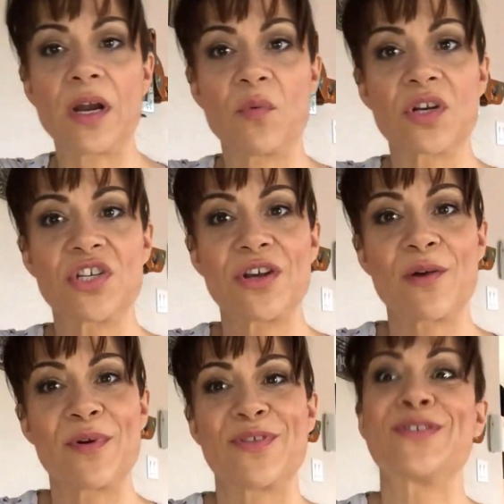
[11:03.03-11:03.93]
I want to share
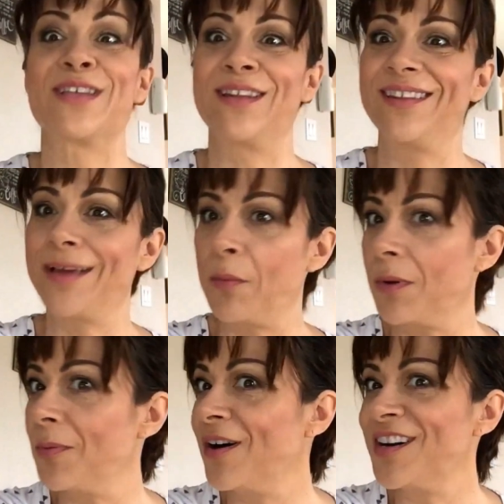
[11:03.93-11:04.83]
it with you, so I'm going
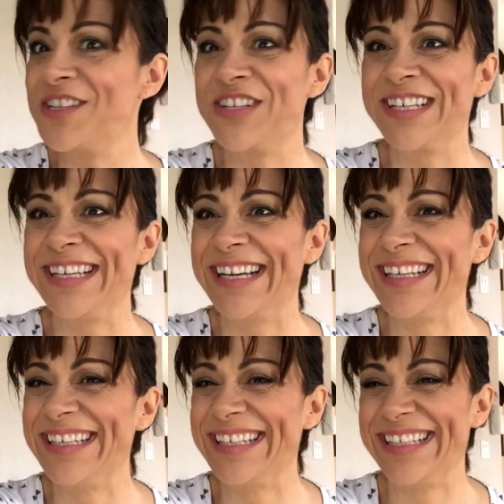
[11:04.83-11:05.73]
to pause you again.